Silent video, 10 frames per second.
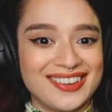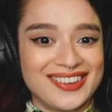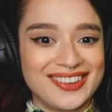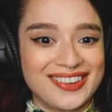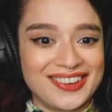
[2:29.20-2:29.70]

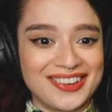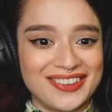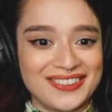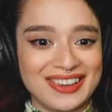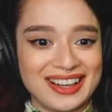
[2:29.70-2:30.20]

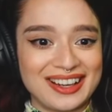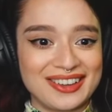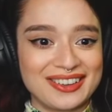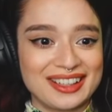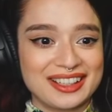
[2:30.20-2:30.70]
Oh
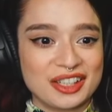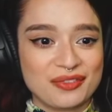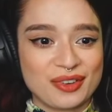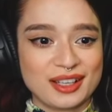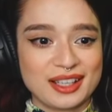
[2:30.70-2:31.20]
wow, he
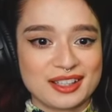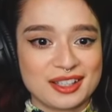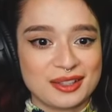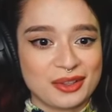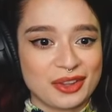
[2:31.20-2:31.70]
finally gets a
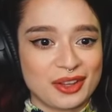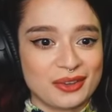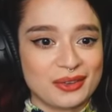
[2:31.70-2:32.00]
look though.